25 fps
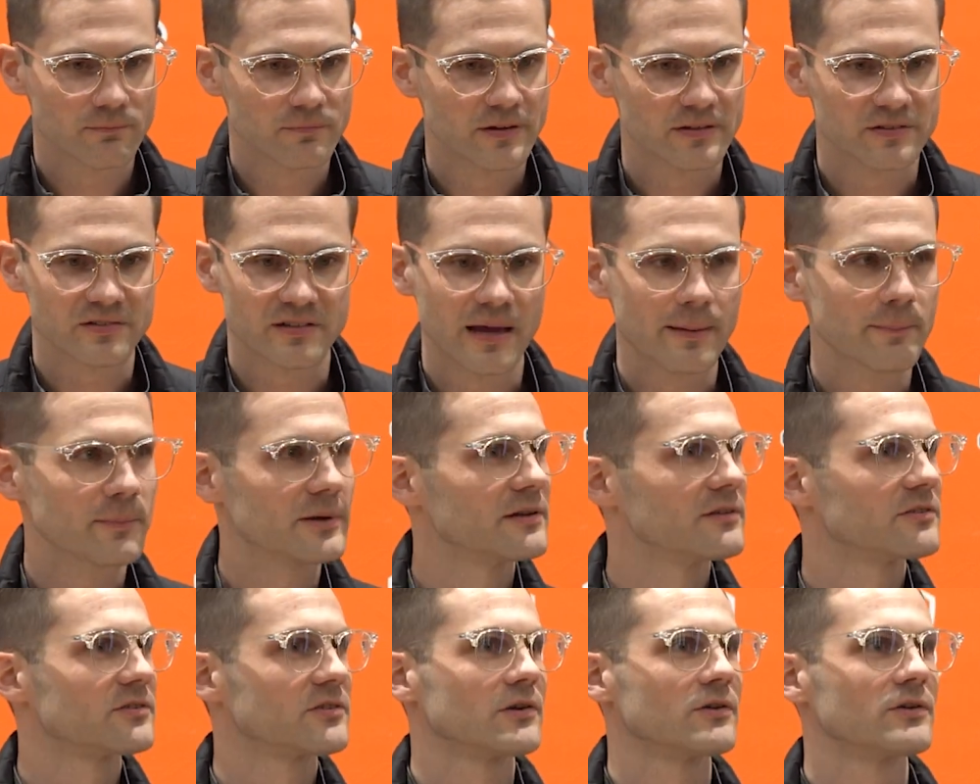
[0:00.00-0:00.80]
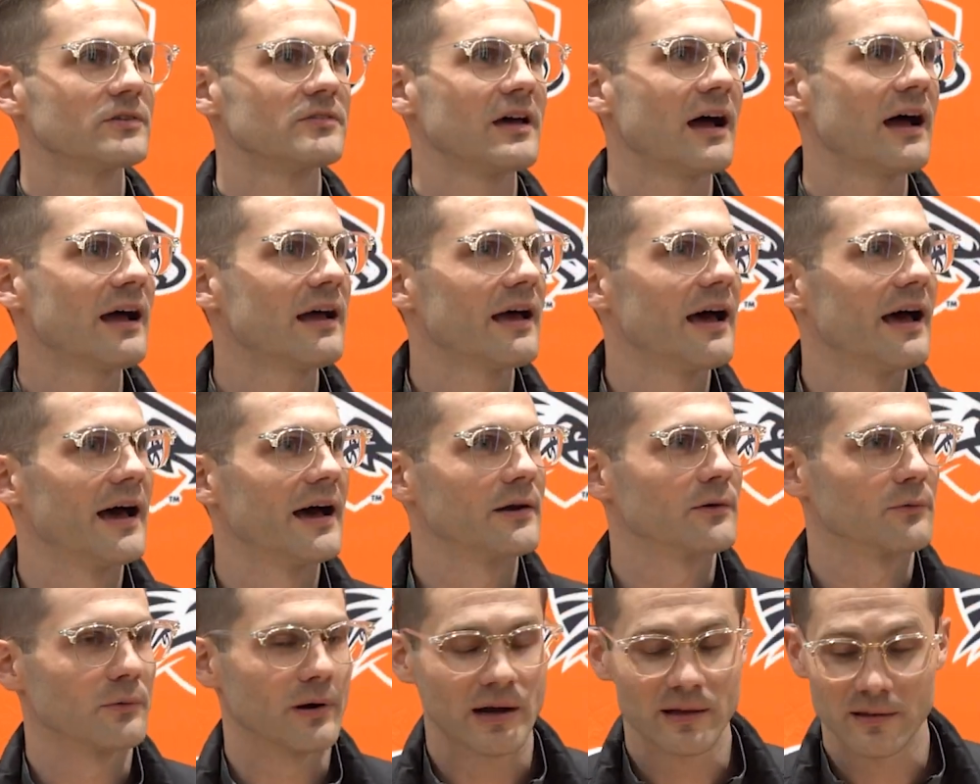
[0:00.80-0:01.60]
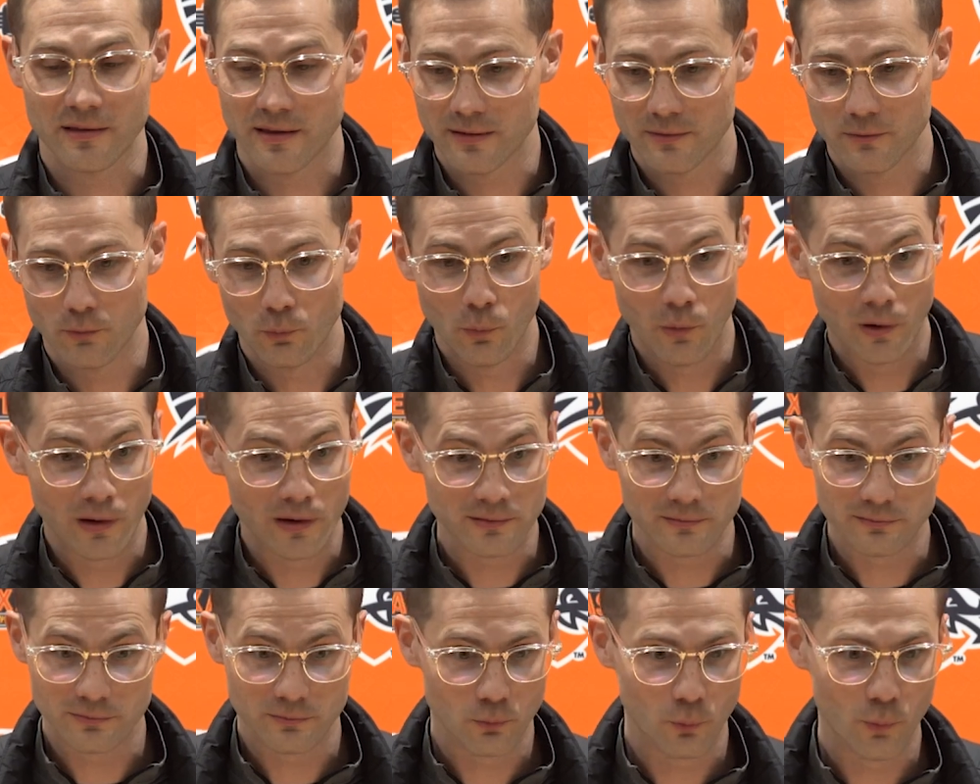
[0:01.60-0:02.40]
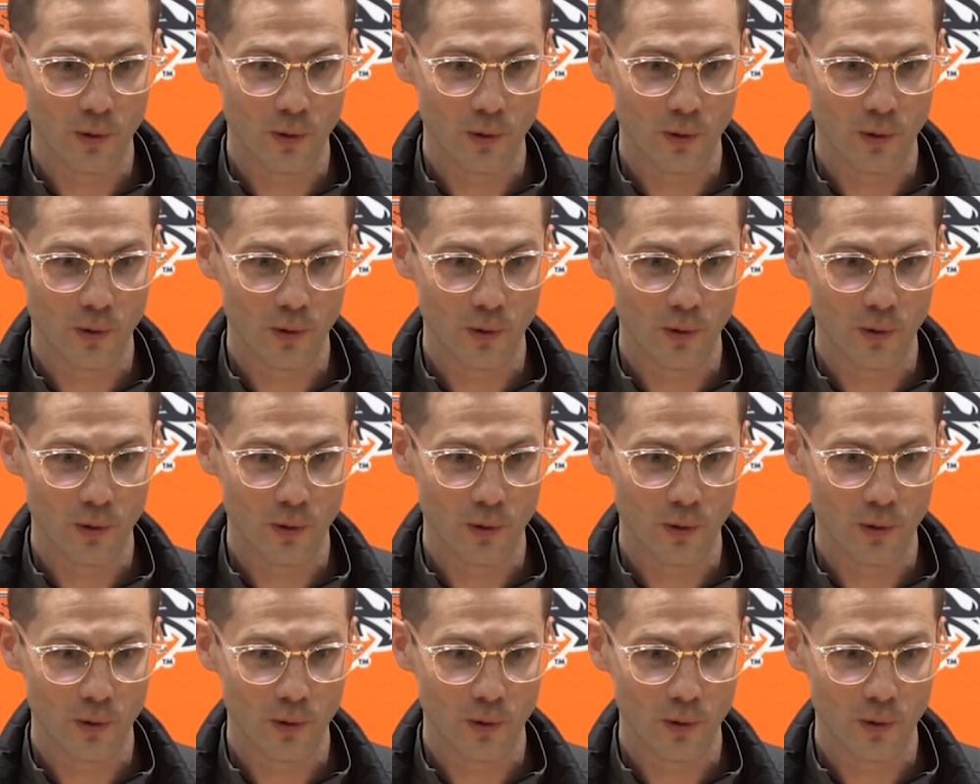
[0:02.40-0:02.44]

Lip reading: the same concerns I had, right? Like what?